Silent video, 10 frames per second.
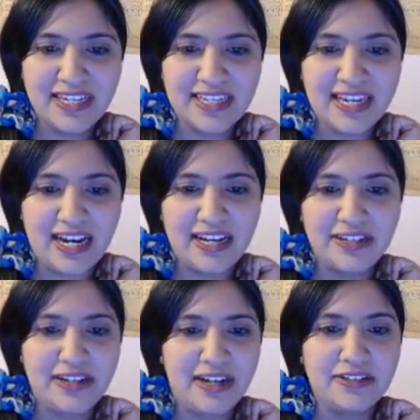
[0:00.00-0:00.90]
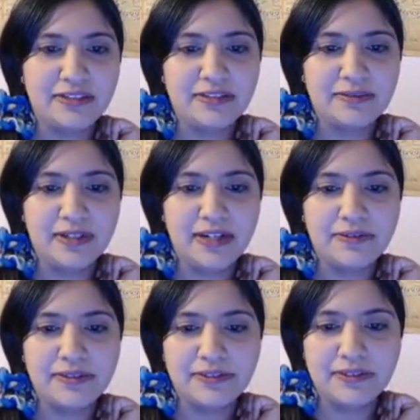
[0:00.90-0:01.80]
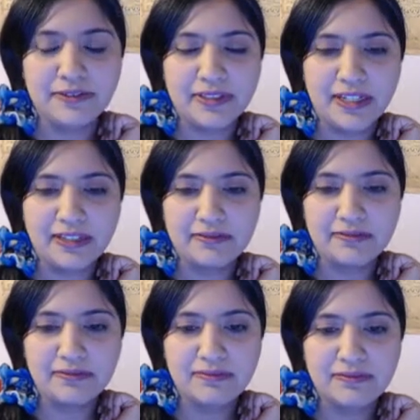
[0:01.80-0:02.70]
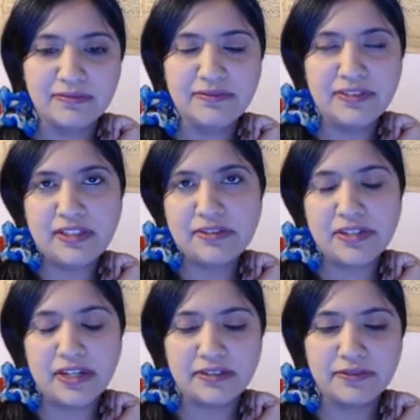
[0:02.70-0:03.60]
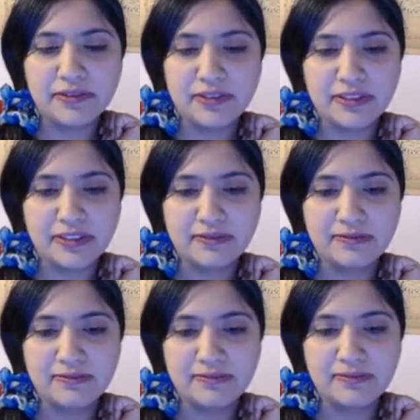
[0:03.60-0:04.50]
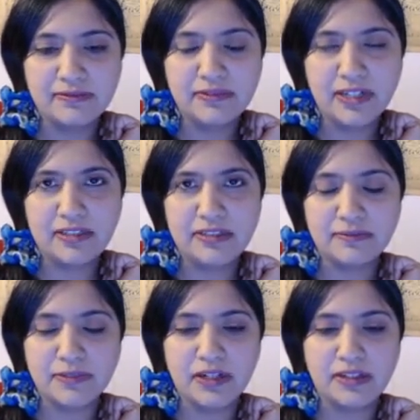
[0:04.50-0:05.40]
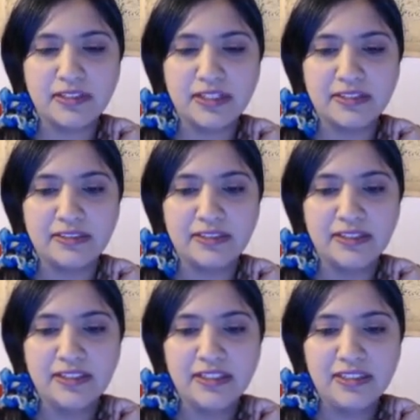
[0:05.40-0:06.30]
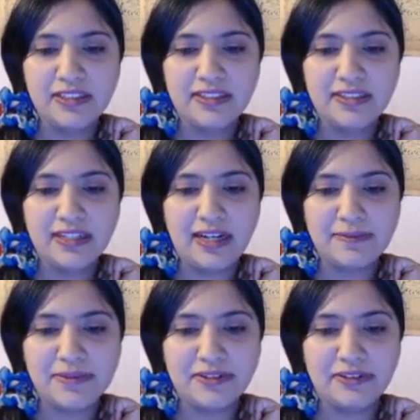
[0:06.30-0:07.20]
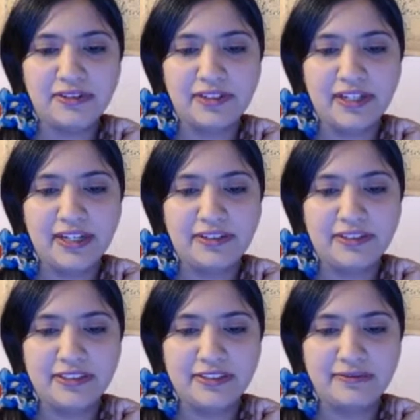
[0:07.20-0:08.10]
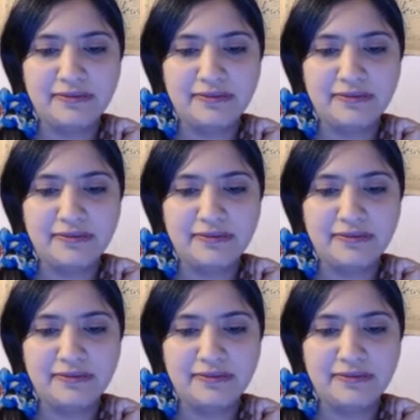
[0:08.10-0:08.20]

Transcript: Yeah, I don't know where I was going with that. Videos out of order, random content. I'm still learning how to